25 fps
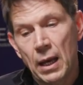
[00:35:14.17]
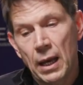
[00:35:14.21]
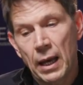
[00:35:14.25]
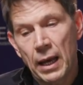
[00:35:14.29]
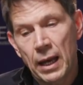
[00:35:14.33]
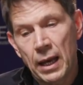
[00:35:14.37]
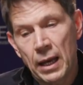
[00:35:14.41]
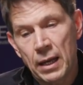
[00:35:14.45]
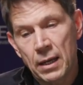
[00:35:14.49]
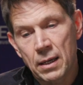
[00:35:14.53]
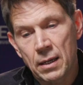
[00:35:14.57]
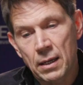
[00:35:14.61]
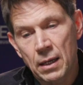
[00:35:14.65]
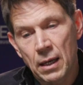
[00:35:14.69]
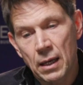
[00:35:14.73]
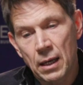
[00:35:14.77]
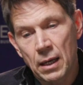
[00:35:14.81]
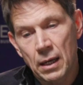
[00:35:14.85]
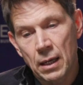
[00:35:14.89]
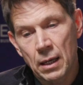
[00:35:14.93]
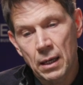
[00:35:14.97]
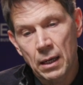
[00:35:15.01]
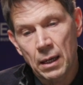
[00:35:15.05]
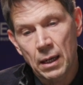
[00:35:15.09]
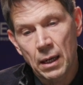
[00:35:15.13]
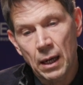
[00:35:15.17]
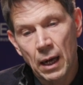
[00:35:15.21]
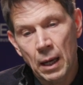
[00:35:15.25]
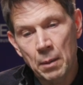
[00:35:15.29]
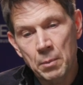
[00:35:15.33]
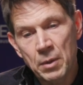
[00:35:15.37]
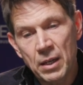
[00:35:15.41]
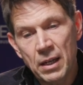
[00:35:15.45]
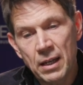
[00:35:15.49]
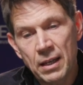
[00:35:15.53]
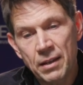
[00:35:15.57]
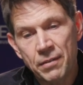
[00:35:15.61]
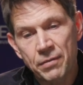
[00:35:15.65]
And I
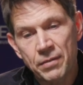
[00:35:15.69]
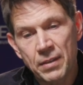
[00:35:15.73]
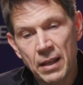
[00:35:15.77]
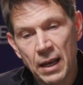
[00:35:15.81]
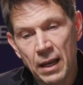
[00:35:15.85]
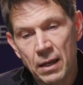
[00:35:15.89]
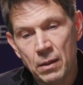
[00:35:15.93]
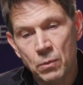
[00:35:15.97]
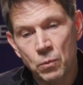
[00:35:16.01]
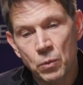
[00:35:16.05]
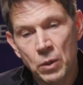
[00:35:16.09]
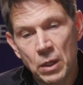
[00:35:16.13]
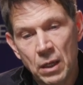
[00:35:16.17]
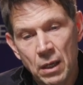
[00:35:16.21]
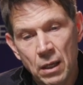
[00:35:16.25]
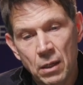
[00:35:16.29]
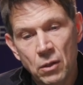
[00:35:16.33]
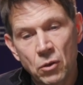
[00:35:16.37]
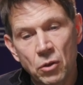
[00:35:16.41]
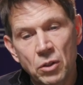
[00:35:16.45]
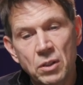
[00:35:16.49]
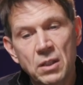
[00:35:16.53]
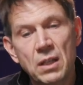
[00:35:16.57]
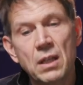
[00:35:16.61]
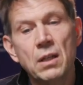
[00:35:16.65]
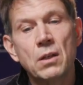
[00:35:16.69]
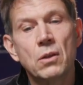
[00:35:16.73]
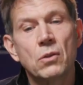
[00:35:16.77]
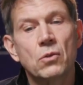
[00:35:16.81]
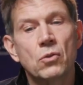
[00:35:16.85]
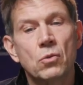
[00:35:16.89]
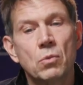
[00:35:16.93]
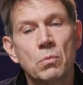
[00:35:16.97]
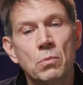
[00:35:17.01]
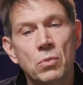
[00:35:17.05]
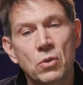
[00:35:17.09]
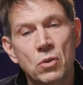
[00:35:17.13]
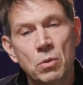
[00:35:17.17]
believe that we can continue
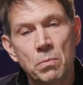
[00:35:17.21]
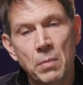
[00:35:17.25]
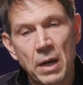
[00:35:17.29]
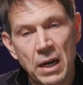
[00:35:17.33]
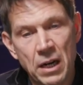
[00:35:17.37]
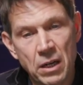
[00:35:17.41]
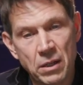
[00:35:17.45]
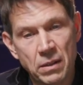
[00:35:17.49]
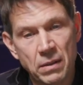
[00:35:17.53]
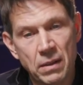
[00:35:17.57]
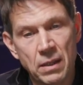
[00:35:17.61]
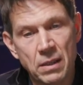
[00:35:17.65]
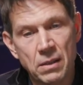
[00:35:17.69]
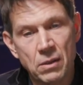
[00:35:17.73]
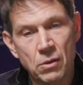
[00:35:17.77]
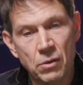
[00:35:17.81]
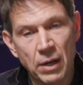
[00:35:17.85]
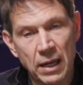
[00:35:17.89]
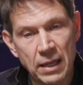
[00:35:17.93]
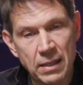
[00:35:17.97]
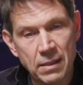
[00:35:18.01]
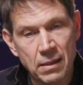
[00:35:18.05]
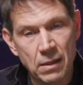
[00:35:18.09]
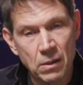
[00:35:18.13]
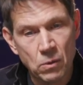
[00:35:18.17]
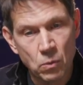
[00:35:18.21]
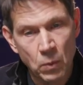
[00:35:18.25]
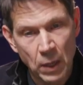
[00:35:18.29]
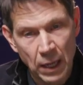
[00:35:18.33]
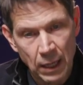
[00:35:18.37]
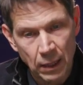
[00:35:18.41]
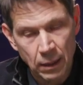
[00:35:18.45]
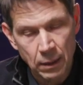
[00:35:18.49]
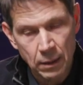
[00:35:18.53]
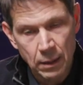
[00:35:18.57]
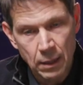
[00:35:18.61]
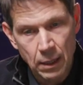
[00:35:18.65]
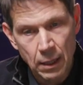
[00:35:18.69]
to manage this crisis
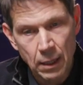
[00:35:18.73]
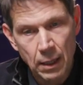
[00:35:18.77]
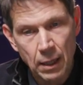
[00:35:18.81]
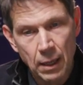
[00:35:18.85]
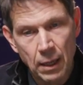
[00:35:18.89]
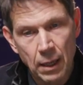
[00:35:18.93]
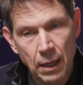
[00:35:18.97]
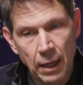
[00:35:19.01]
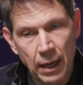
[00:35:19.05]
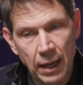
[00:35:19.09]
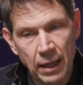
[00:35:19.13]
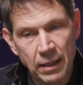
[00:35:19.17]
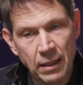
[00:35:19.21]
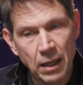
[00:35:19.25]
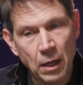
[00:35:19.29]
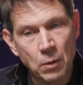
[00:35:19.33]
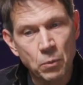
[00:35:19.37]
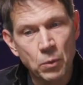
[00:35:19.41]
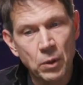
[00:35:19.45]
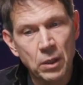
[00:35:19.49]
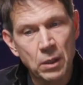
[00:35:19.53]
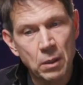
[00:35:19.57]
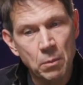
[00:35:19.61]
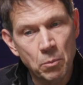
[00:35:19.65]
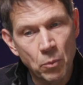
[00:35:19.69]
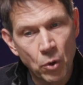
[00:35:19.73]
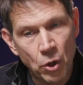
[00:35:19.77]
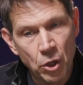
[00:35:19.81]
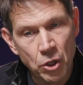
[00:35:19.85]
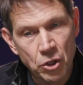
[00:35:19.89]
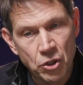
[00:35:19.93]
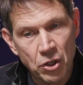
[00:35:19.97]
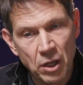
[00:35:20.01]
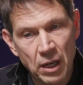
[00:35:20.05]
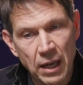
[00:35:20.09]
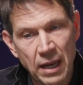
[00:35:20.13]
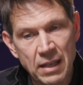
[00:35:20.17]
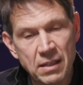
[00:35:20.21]
well, and that we'll
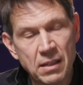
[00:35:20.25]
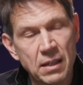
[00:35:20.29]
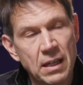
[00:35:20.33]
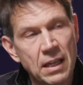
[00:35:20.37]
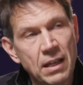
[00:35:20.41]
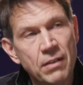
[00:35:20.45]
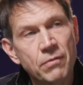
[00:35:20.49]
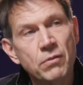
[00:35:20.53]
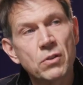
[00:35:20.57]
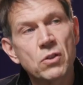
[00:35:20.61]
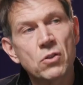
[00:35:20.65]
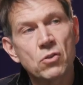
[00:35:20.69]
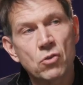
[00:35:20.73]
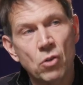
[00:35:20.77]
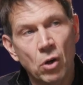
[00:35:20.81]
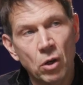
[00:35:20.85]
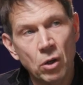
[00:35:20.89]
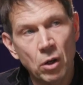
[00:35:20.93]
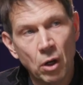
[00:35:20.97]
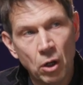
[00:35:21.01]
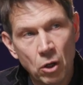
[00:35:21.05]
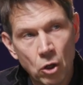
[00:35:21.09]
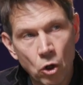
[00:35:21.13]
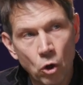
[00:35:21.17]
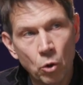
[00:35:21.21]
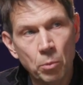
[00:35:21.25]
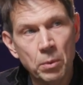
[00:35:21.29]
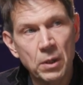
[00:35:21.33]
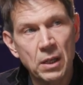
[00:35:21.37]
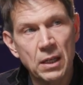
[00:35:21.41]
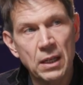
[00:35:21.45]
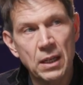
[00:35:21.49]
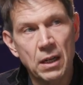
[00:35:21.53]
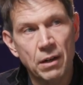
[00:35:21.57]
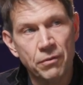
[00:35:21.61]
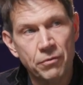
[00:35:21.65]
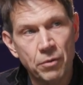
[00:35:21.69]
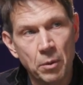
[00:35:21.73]
emerge as an even stronger global
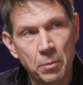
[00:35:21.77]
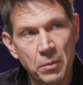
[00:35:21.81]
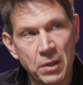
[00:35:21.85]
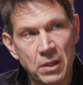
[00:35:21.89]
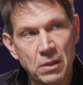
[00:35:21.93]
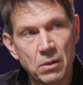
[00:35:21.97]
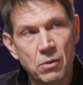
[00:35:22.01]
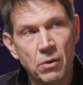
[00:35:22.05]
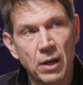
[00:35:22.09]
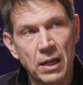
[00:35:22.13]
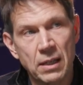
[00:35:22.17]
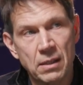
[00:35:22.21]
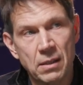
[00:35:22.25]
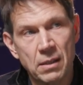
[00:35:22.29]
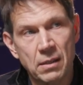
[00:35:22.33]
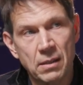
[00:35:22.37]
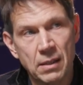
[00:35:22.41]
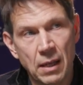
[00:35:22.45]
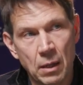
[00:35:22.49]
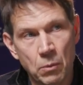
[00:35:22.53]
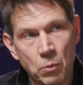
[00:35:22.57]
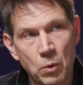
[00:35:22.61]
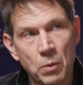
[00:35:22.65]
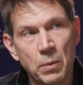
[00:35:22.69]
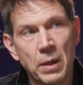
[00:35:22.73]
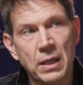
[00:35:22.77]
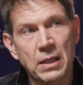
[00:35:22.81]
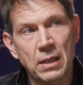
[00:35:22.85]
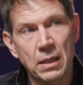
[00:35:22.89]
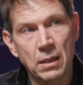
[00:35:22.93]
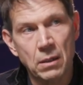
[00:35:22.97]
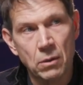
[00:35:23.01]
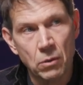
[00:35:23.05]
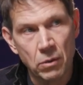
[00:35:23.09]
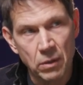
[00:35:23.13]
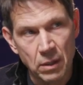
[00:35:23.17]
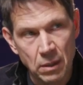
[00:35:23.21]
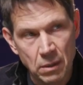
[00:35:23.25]
leader from this crisis than we went
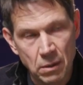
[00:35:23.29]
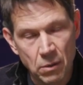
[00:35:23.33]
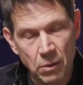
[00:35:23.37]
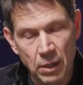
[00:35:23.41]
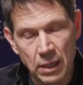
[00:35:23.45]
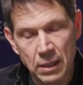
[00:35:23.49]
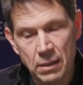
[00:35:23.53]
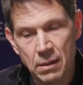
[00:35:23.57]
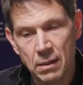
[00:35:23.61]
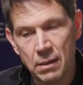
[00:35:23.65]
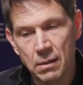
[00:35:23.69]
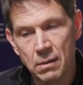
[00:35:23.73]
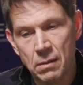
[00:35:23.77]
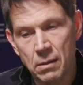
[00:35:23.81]
into this crisis.